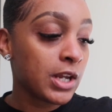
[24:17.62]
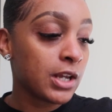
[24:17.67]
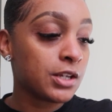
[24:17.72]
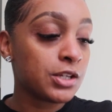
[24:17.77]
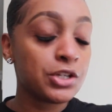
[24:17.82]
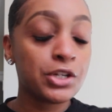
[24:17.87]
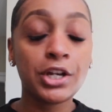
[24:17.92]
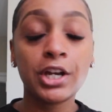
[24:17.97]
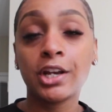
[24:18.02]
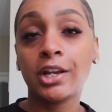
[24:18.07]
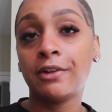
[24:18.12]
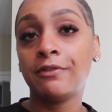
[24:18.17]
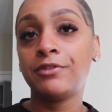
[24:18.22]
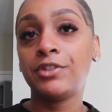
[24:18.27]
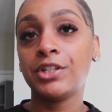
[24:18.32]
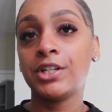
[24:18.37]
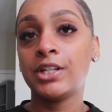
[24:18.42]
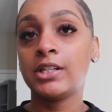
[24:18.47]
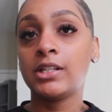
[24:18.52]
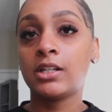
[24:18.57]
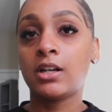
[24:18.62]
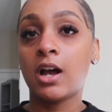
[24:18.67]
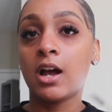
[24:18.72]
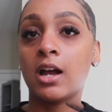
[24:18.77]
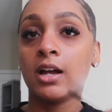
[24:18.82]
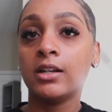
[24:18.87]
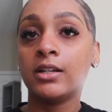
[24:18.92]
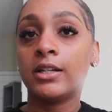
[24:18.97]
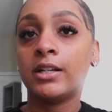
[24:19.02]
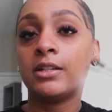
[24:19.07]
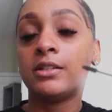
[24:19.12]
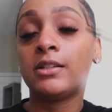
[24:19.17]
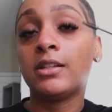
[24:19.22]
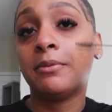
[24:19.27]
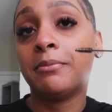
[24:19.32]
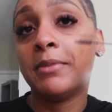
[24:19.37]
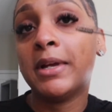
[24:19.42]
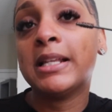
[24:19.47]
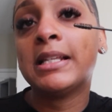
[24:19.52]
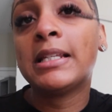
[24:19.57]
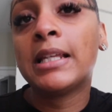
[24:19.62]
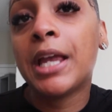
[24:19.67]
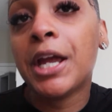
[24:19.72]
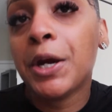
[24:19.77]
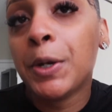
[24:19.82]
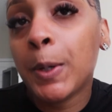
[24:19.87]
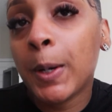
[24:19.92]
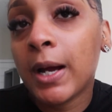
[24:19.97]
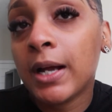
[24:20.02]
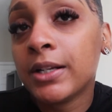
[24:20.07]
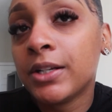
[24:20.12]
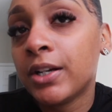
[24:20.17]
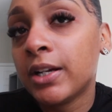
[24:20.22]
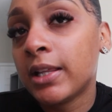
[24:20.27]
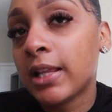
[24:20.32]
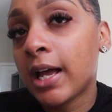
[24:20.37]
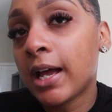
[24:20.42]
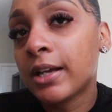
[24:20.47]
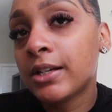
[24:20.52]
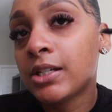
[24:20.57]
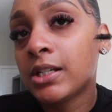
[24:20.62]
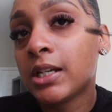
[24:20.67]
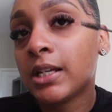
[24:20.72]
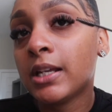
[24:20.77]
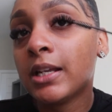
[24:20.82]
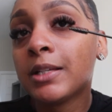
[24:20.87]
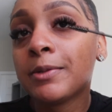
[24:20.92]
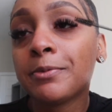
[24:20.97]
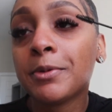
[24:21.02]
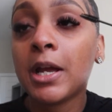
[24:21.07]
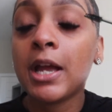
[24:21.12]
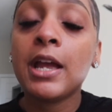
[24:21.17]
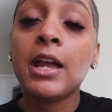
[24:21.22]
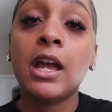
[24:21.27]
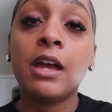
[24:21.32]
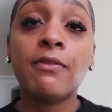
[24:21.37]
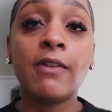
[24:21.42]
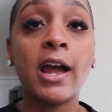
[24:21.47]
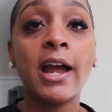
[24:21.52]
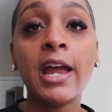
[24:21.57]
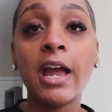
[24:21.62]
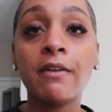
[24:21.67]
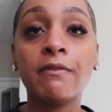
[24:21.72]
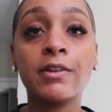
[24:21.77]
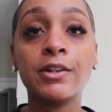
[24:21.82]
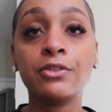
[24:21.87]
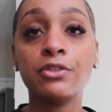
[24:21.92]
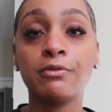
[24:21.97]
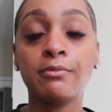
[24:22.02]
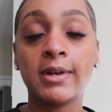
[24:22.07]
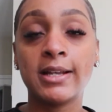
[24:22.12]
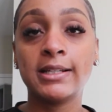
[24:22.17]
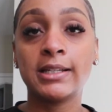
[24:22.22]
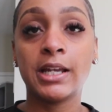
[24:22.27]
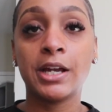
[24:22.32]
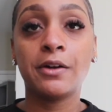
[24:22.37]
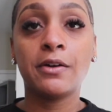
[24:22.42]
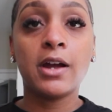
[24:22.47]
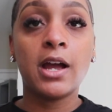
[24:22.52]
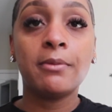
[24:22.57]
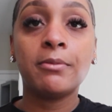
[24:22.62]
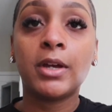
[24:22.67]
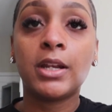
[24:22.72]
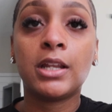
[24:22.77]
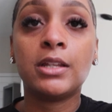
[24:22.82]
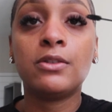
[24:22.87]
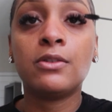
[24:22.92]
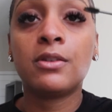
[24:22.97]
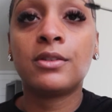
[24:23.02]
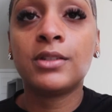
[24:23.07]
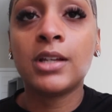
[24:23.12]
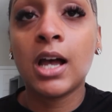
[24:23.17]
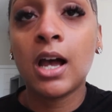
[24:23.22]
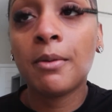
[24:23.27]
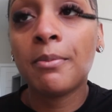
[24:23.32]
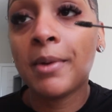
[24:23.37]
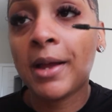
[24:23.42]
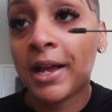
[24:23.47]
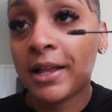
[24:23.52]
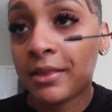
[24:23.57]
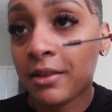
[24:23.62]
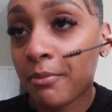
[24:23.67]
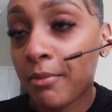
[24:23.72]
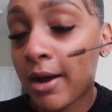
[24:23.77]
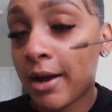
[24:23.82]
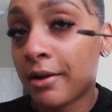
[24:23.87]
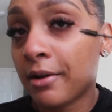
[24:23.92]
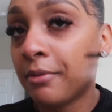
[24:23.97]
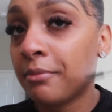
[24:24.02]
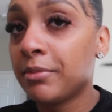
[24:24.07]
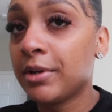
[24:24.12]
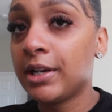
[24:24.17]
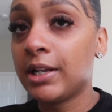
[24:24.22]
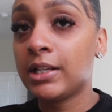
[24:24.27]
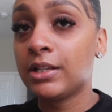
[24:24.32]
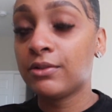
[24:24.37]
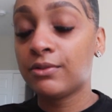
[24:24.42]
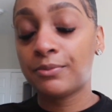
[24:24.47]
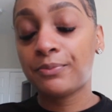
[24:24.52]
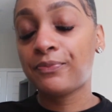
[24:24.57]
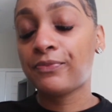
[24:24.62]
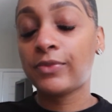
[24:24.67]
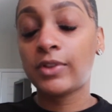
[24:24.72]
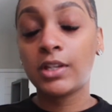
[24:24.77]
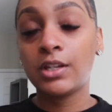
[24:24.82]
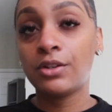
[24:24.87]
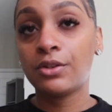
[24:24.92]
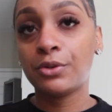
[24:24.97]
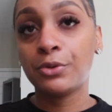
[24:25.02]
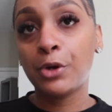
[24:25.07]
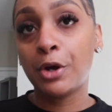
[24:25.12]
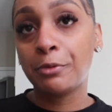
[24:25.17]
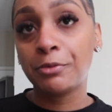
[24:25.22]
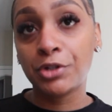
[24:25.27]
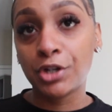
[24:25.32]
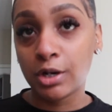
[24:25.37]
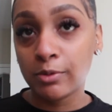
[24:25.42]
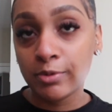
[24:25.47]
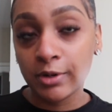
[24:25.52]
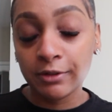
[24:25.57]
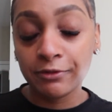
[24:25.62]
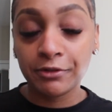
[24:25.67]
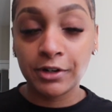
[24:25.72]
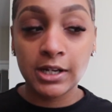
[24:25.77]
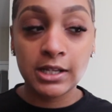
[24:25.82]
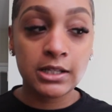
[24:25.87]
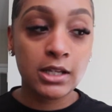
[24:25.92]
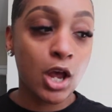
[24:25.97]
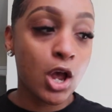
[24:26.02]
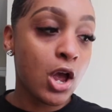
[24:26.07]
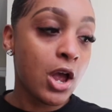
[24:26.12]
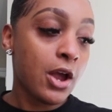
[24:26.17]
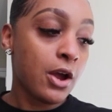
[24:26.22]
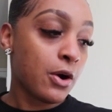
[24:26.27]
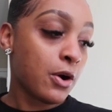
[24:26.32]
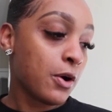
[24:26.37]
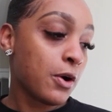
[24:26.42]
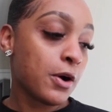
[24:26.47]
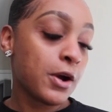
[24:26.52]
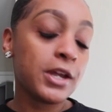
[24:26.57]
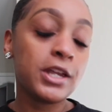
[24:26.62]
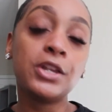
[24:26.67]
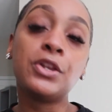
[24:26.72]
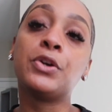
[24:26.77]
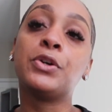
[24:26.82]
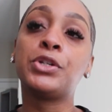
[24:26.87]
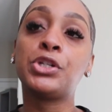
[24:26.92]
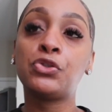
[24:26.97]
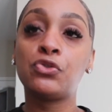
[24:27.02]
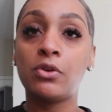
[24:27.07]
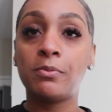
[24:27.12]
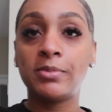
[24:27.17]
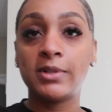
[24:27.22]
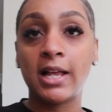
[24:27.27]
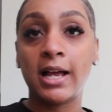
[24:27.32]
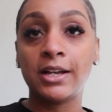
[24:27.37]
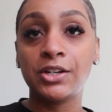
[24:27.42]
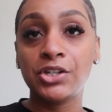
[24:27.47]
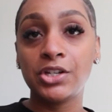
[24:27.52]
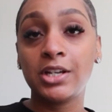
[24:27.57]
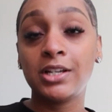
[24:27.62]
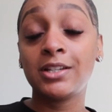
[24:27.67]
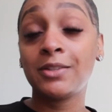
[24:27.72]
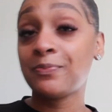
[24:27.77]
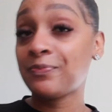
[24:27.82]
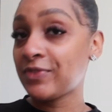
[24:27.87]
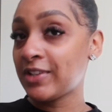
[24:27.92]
you could have just gotten some mascara on your lashes. If I ever do mascara, I'm gonna do the top and the bottom, but it's, you know, your preference. Or, you know, strip lashes.